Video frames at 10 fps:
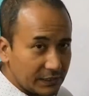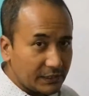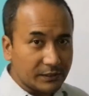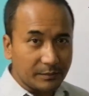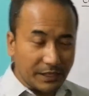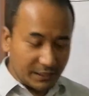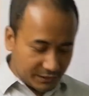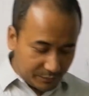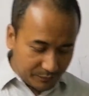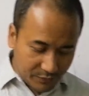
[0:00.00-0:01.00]

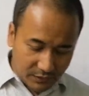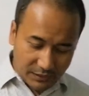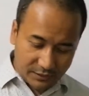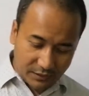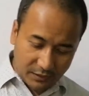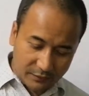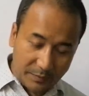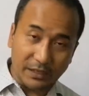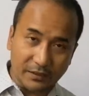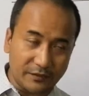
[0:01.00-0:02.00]
magnetism, third lecture of
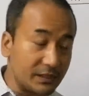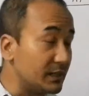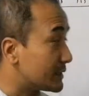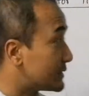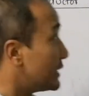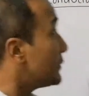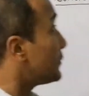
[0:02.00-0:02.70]
magnetic field, let us say,